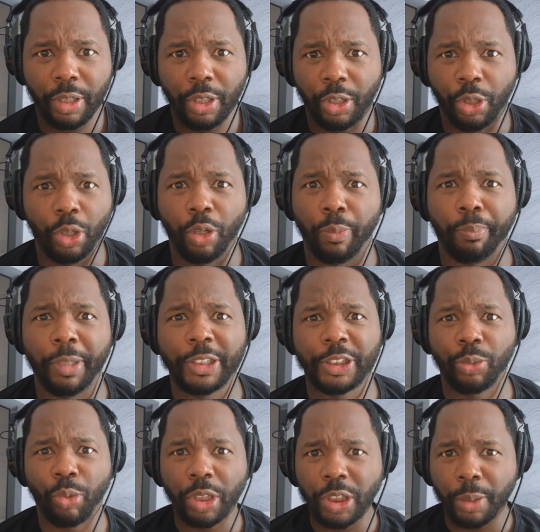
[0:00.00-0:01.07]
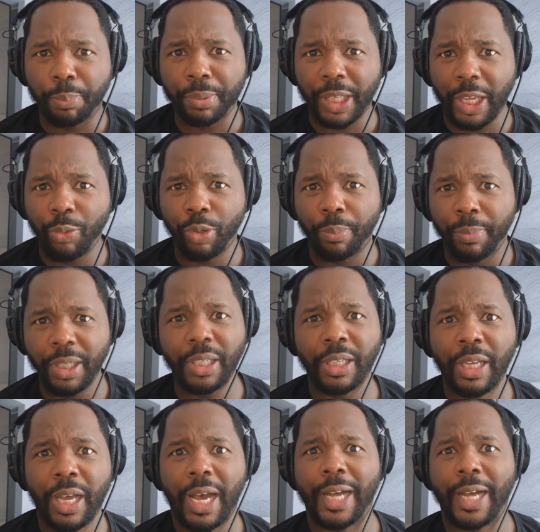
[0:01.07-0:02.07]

You don't mention wanting to play with me.